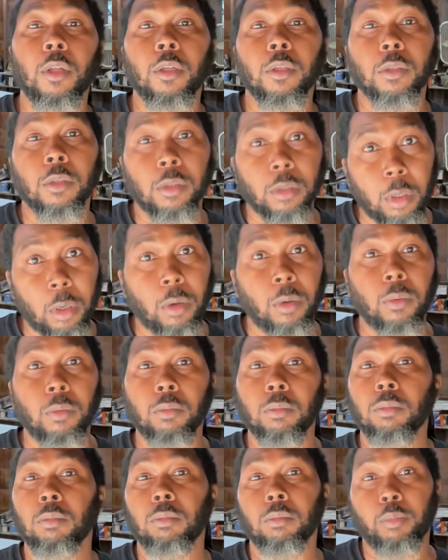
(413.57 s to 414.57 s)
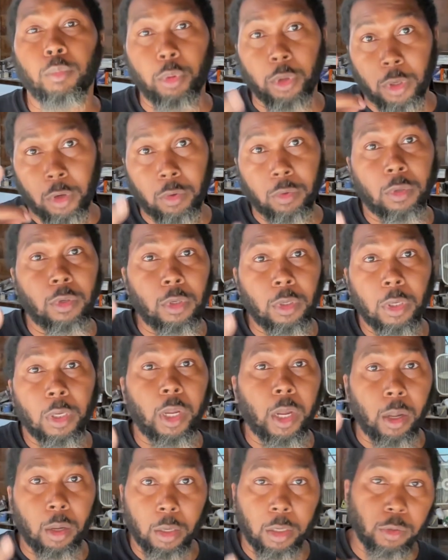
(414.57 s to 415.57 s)
So be on the
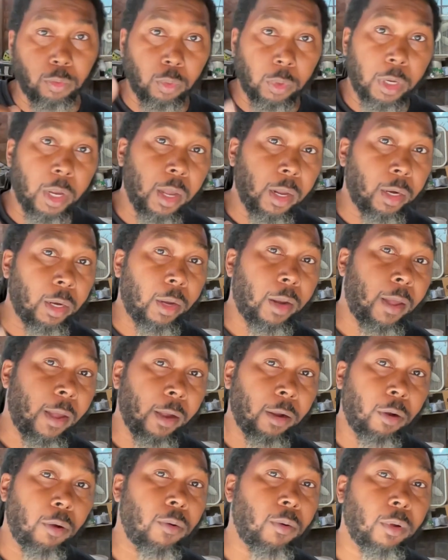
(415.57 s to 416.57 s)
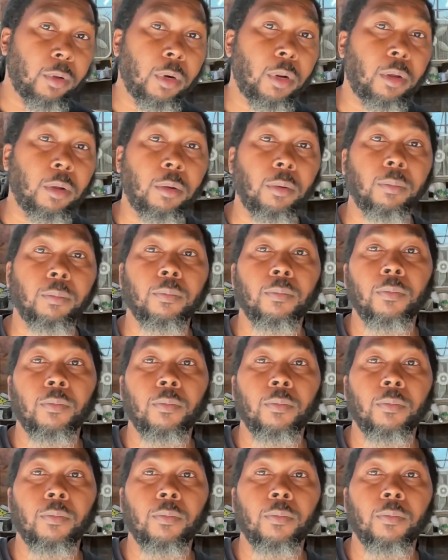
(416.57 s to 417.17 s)
lookout, because we got a lot going on.